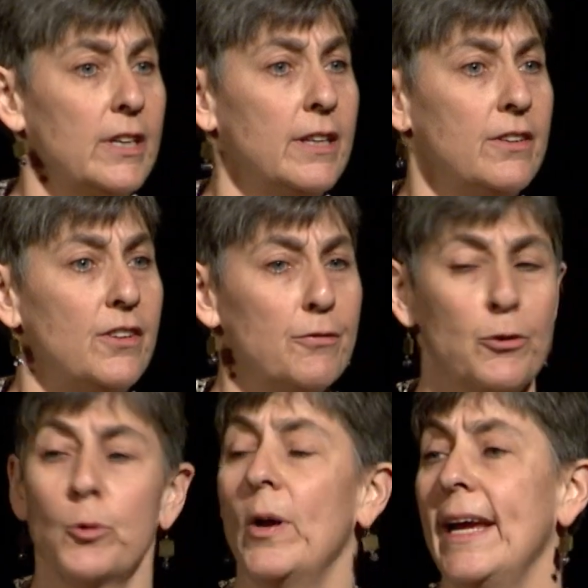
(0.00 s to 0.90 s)
in
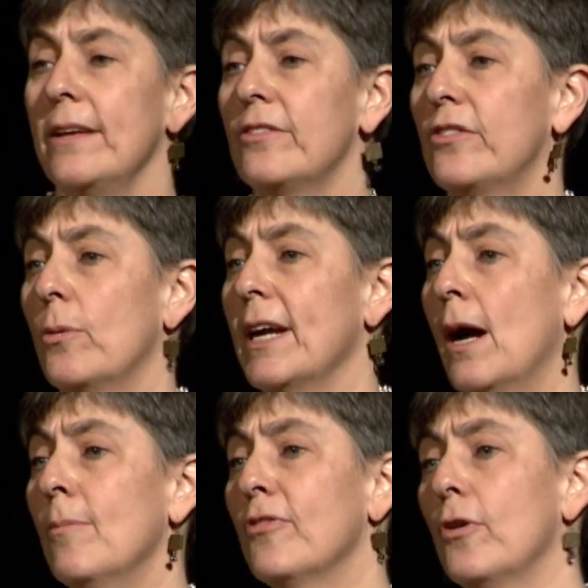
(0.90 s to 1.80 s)
different ways. So I
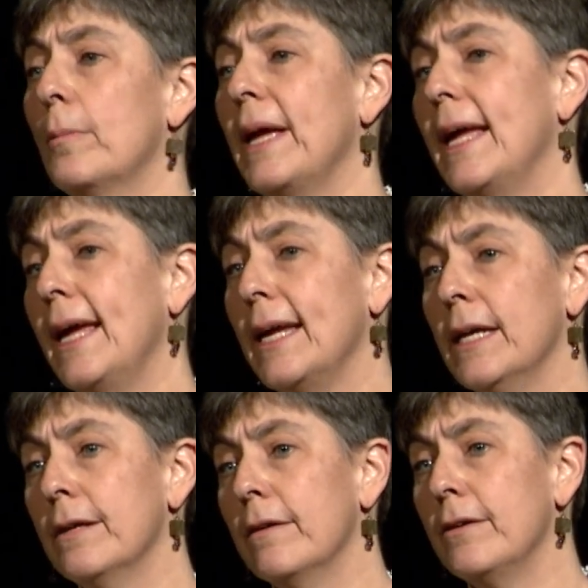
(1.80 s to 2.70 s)
come from a
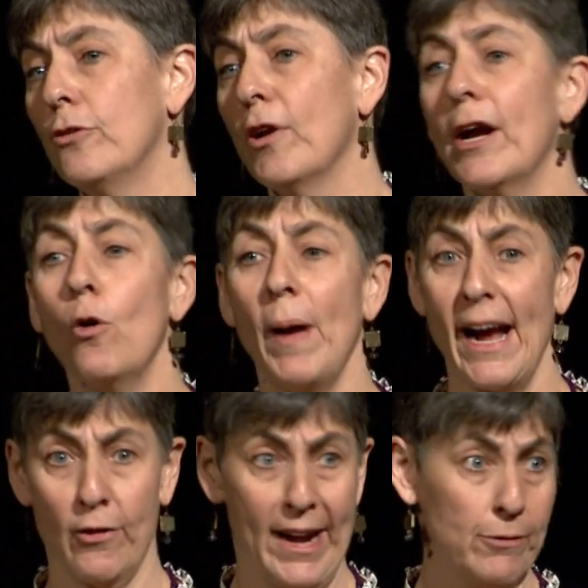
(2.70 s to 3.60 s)
gringo
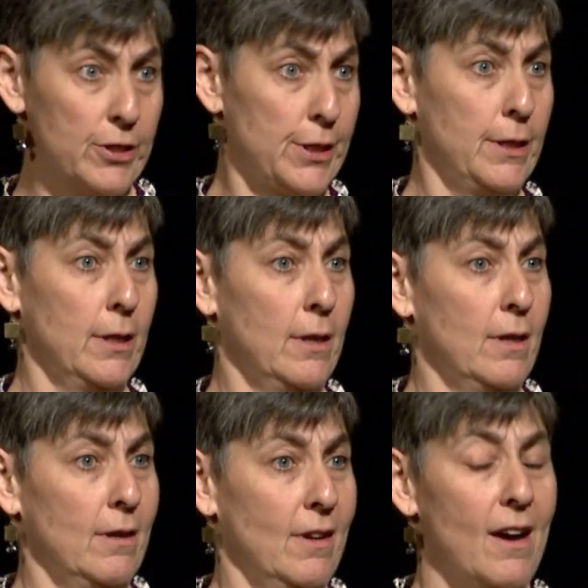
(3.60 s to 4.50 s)
background,
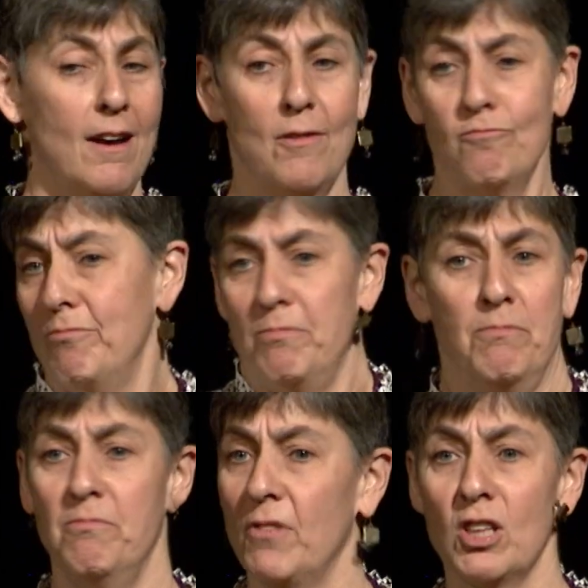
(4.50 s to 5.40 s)
a
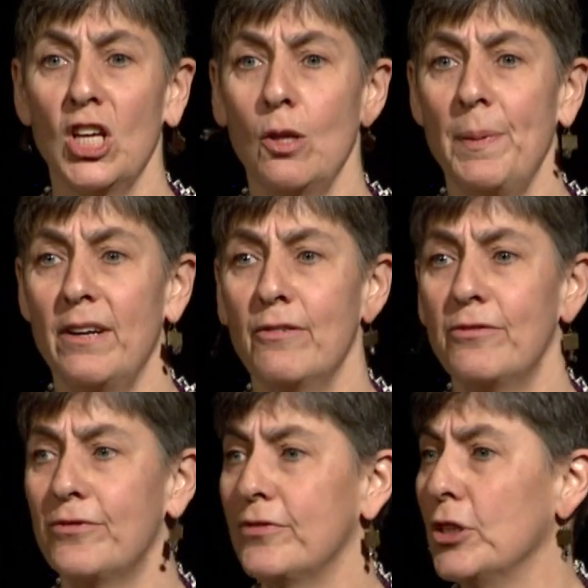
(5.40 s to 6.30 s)
little bit of
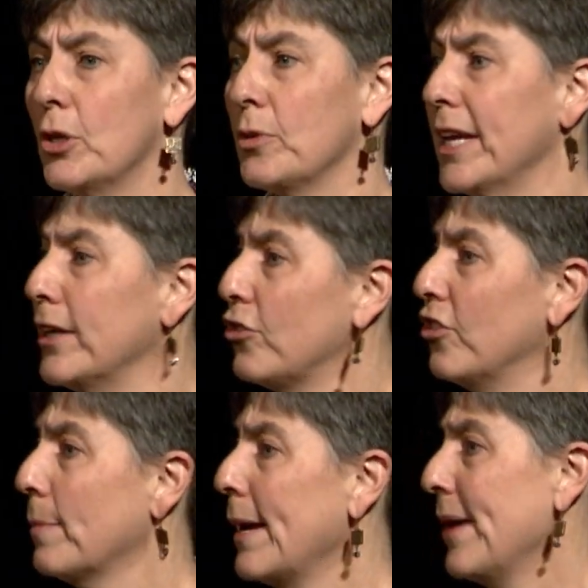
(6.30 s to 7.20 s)
Yiddish
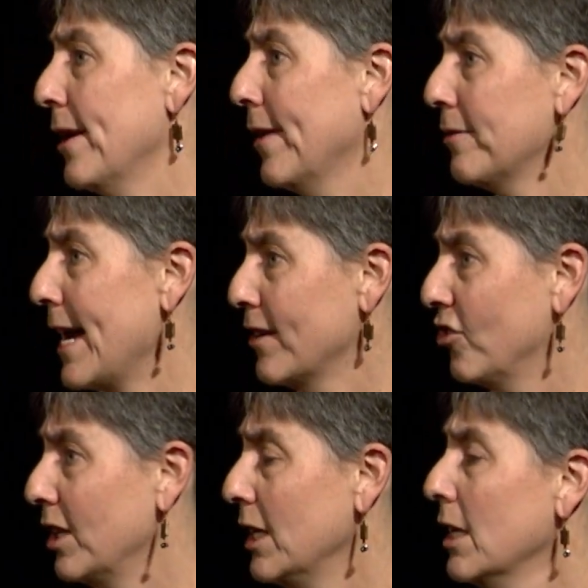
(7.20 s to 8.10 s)
in my background,
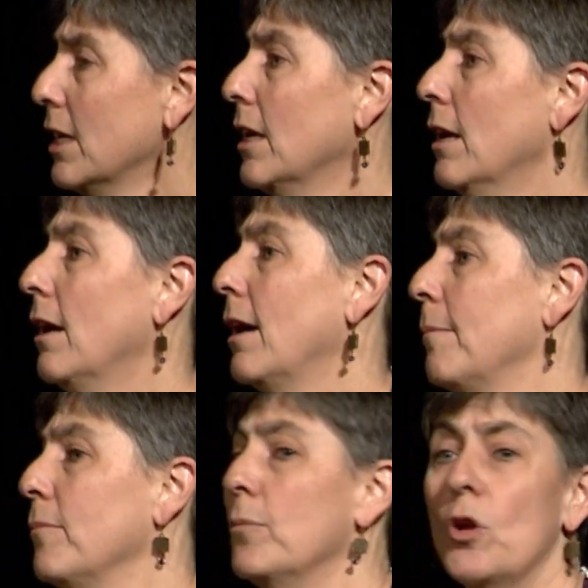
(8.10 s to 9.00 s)
actually.
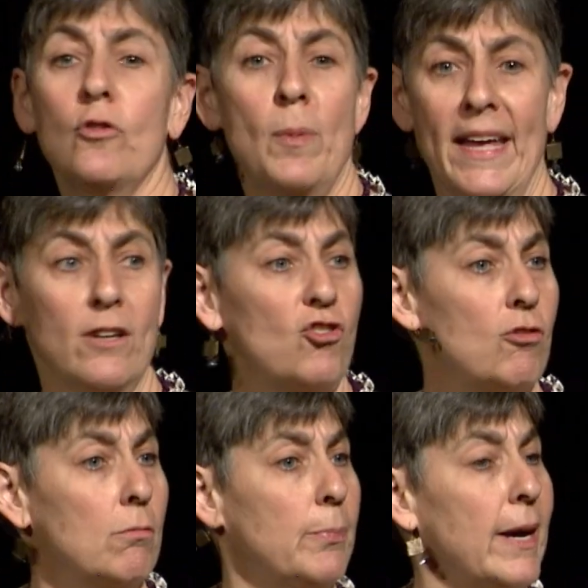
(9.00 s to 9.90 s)
No Spanish,
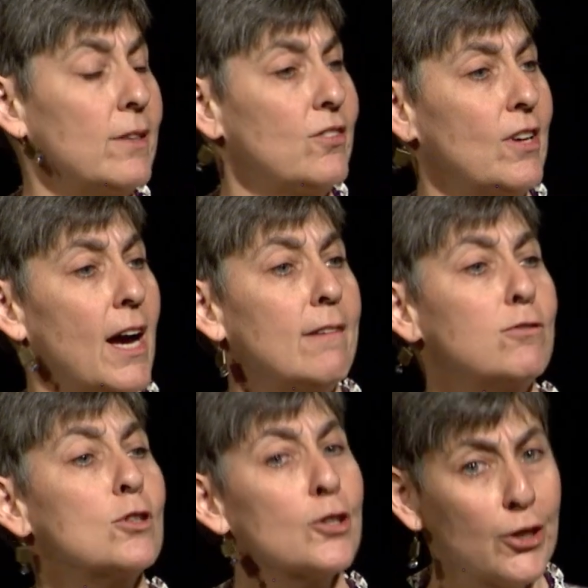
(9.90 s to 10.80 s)
but I've
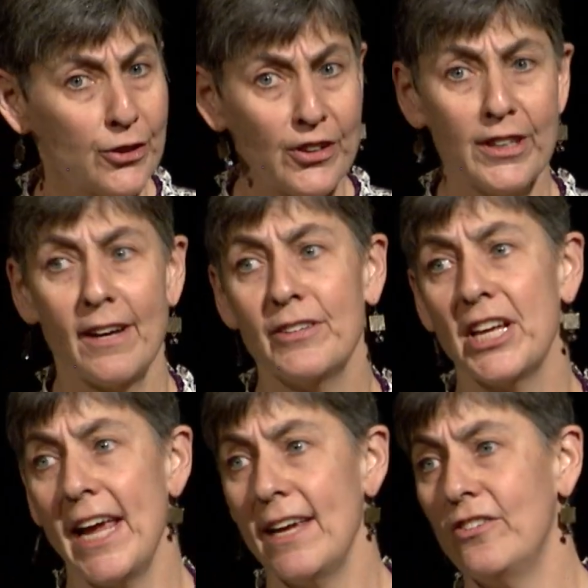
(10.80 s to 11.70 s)
learned and I've
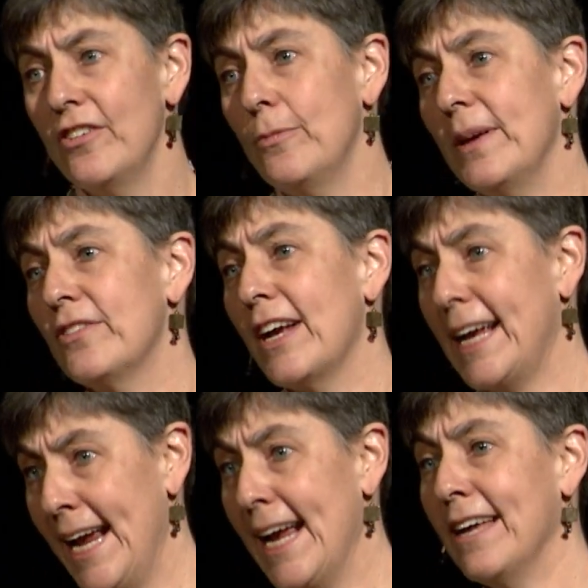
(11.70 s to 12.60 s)
engaged as best I
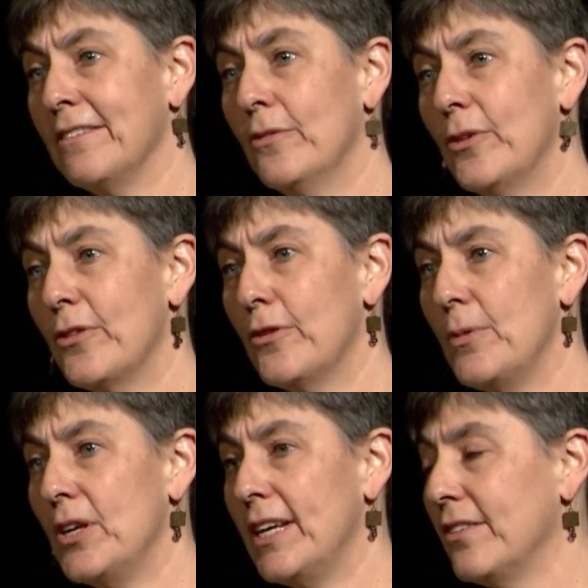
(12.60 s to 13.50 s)
can with the
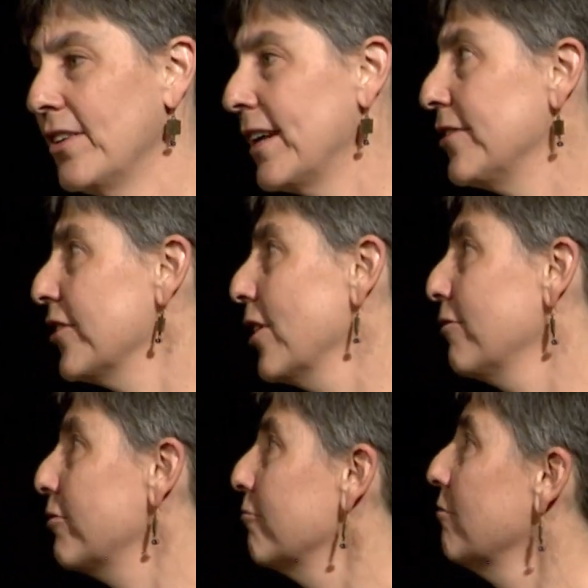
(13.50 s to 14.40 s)
communities that I serve.
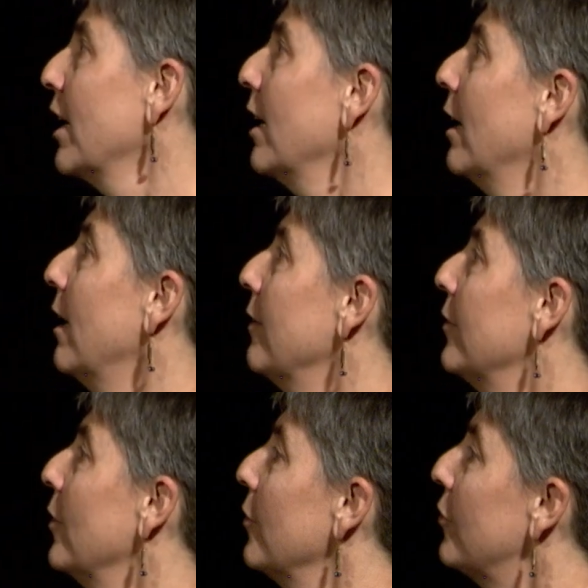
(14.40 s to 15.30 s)

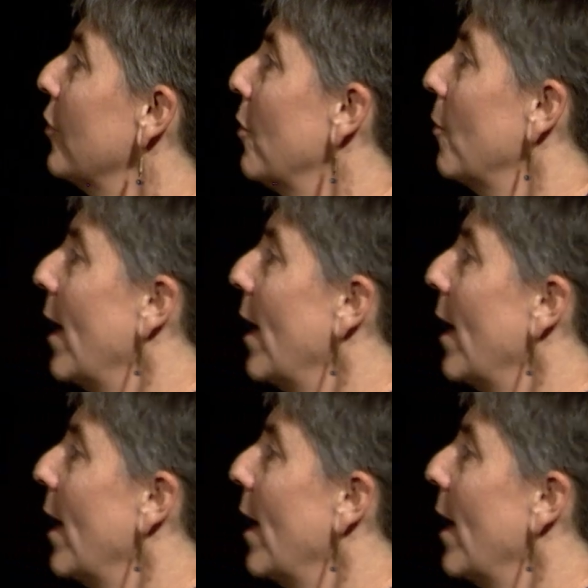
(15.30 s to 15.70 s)
So